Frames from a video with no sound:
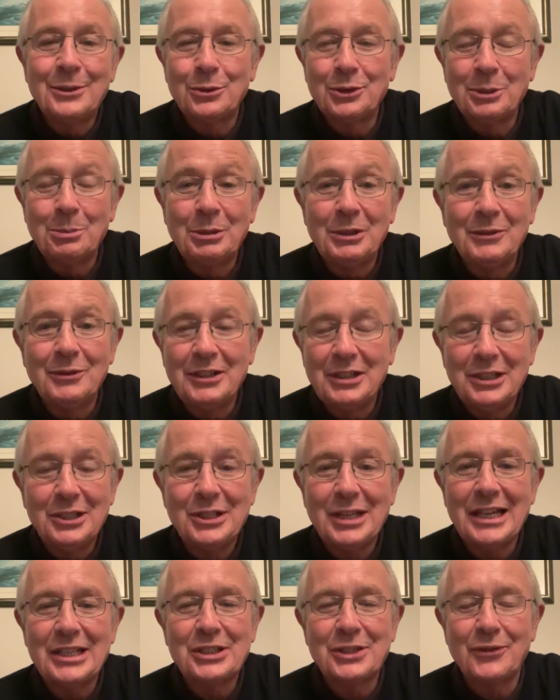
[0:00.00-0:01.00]
It was a bit of a
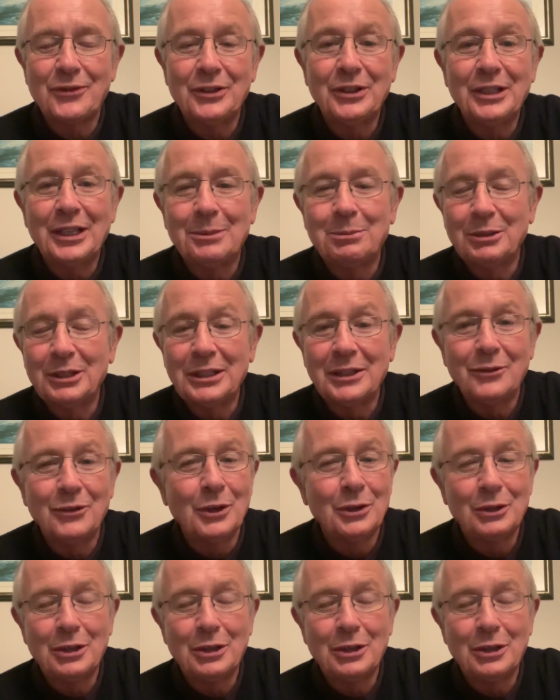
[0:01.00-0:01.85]
disaster from their point of view.